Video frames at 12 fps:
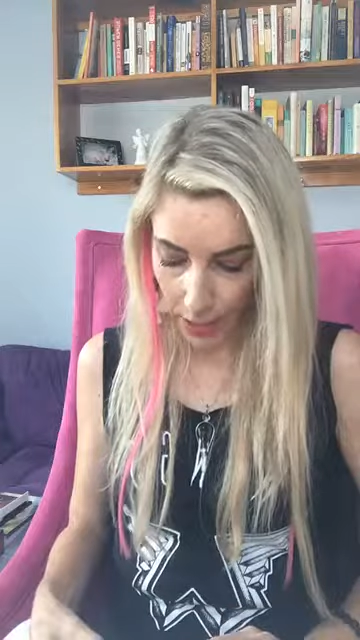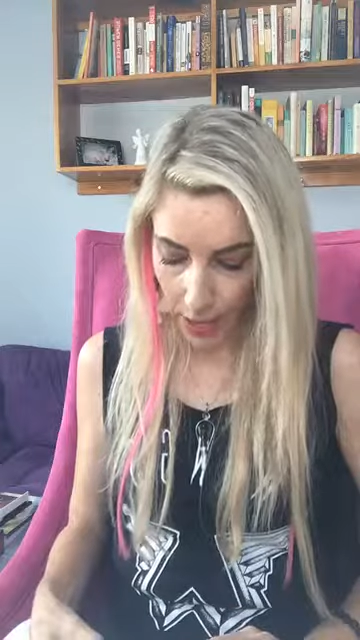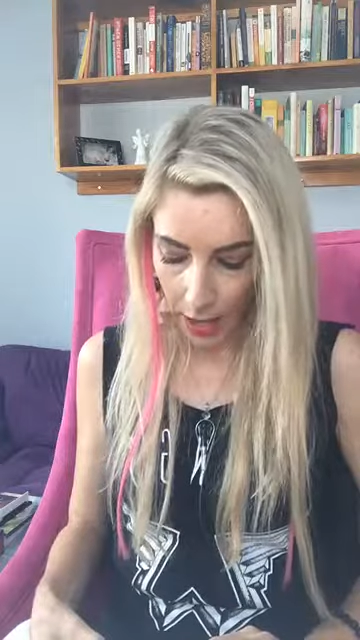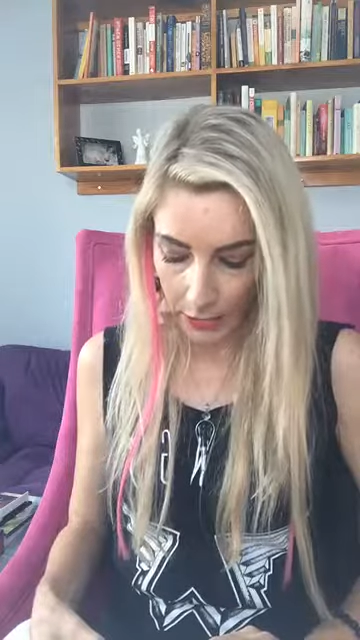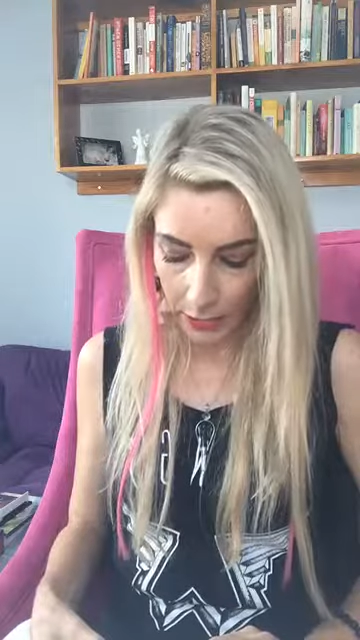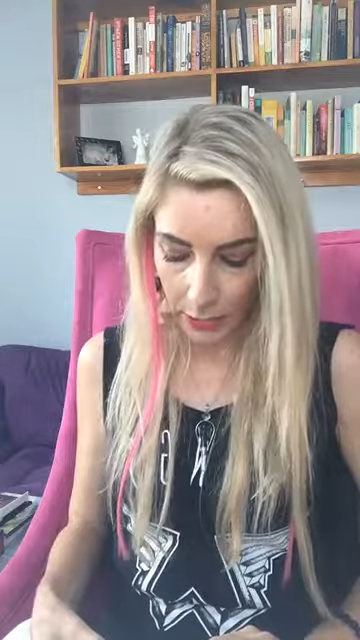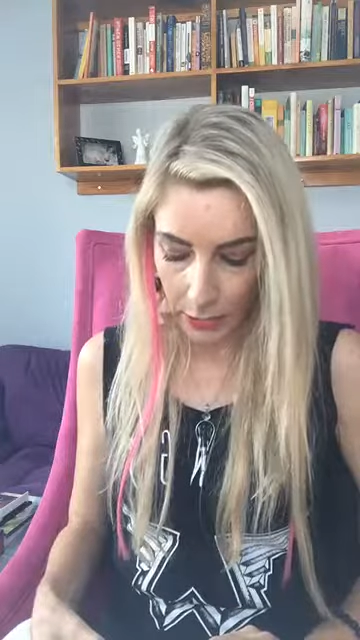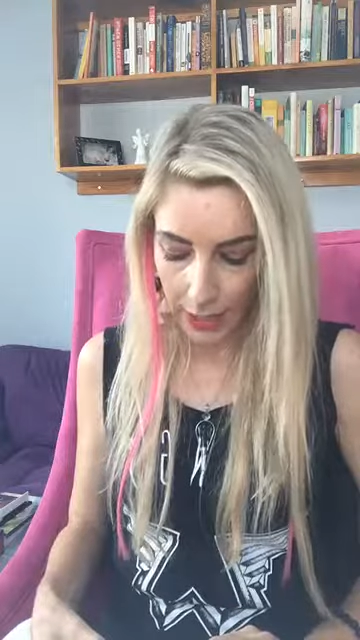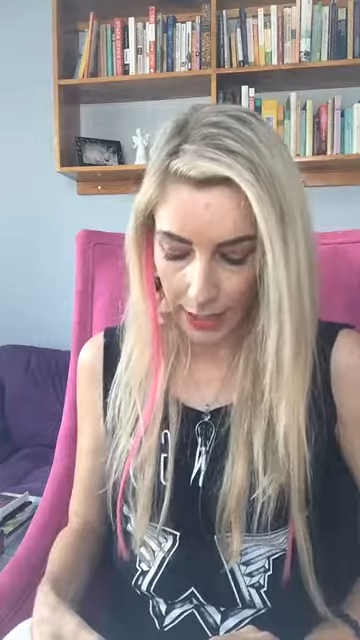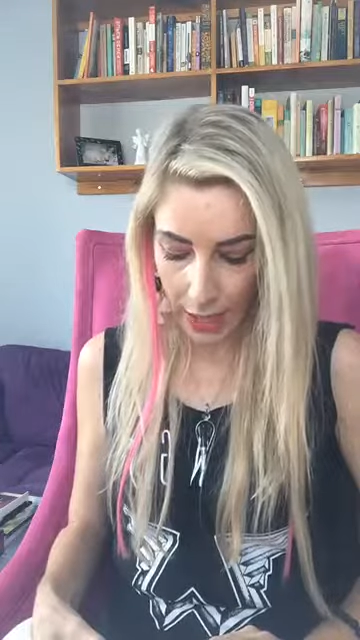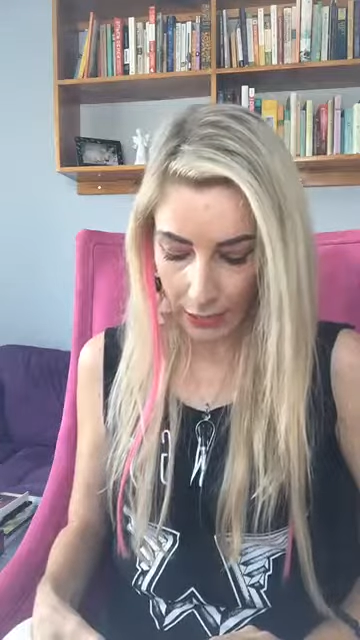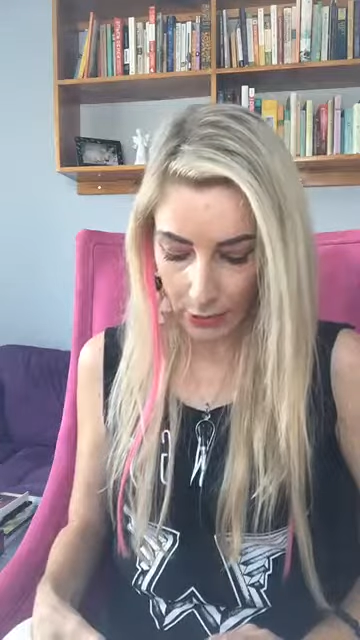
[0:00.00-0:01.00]
And so they
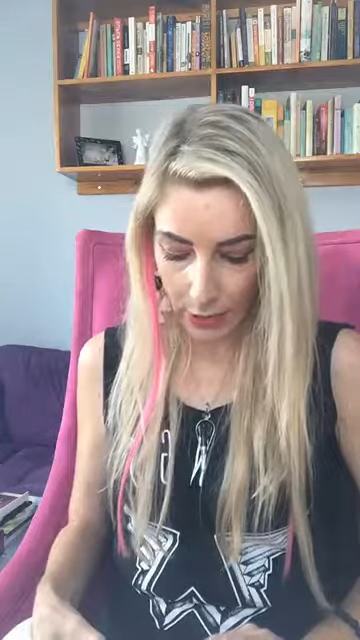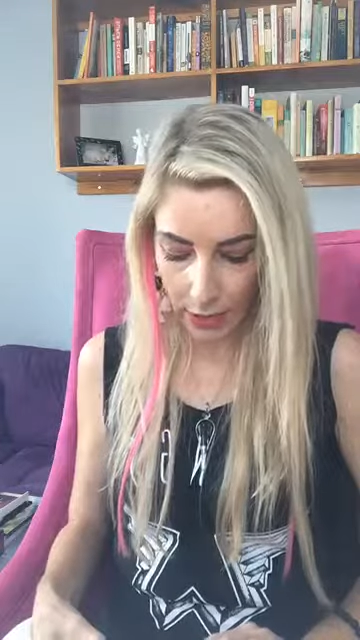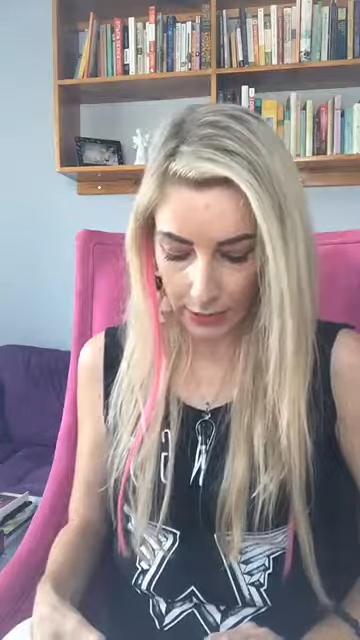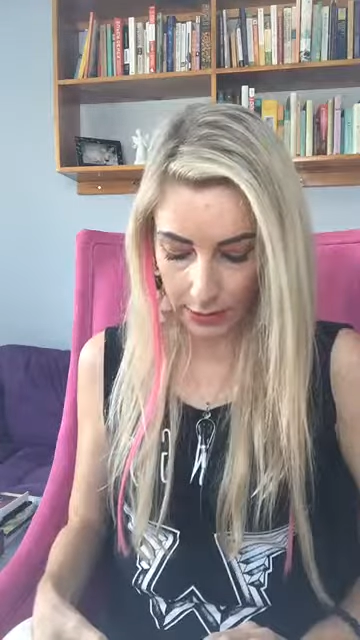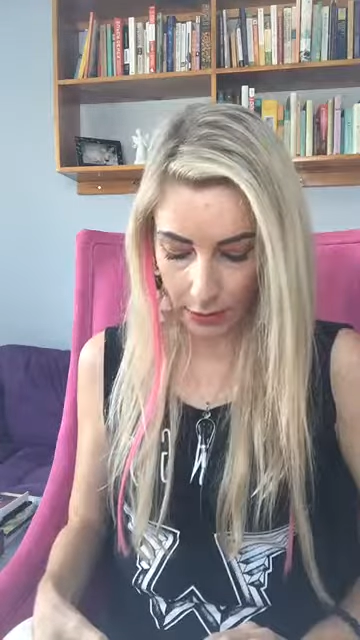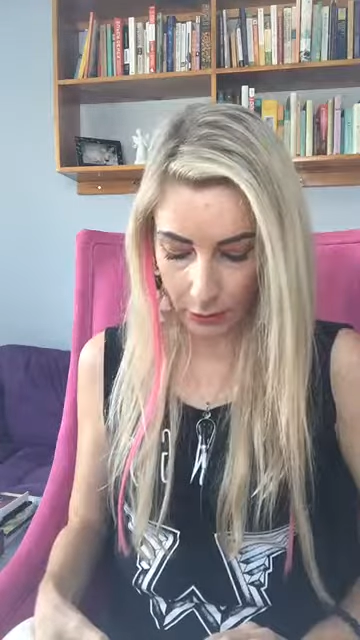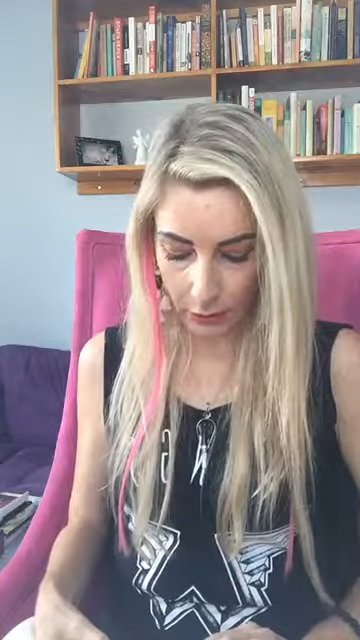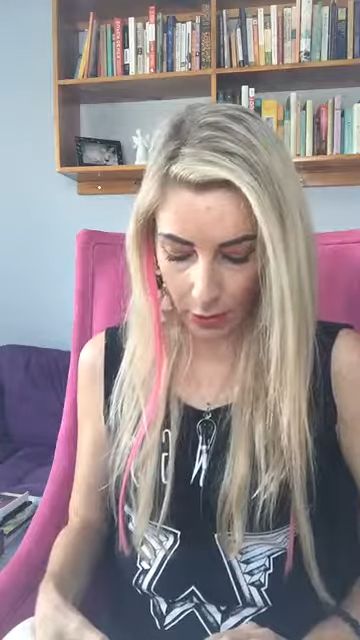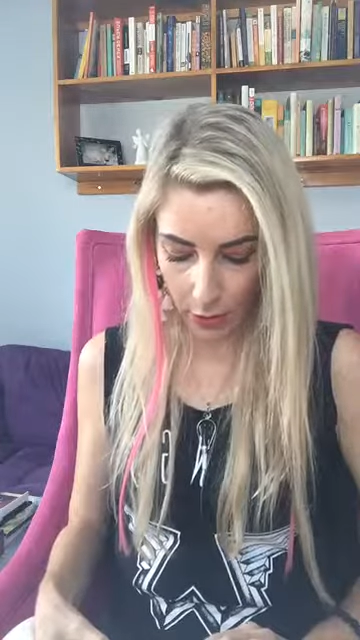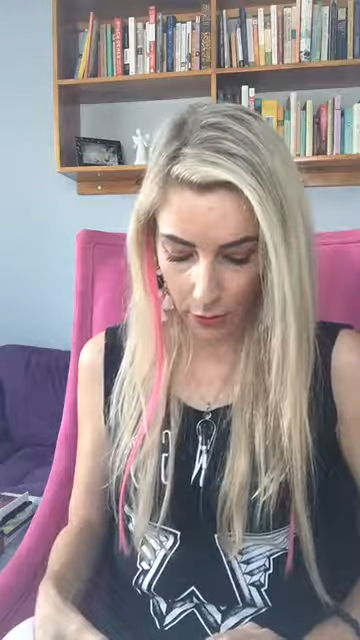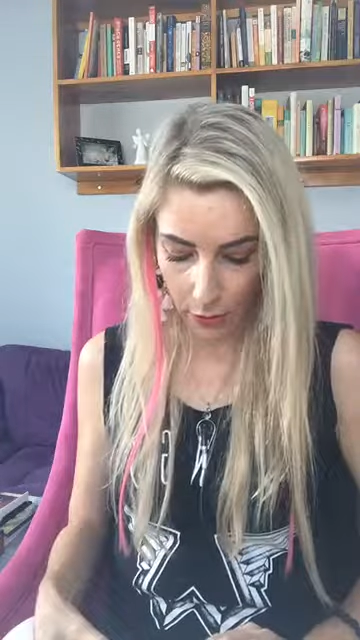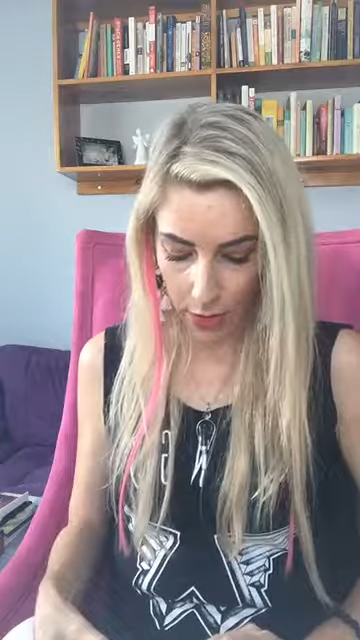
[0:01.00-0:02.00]
gather dust and
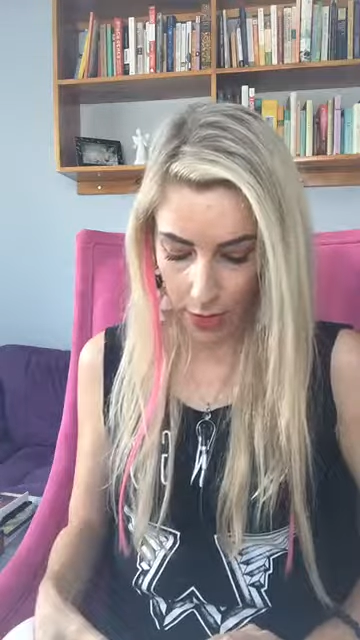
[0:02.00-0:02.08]
grow